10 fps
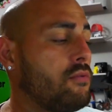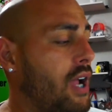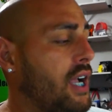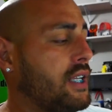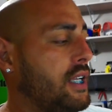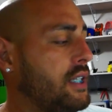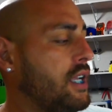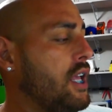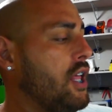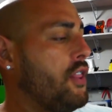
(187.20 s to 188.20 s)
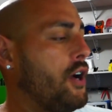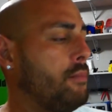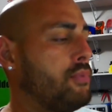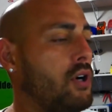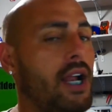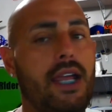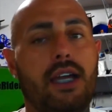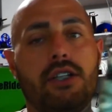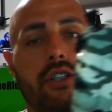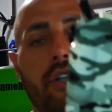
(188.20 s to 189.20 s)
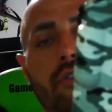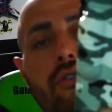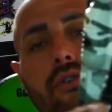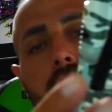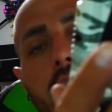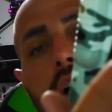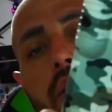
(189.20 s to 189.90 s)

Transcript: rocking the brand new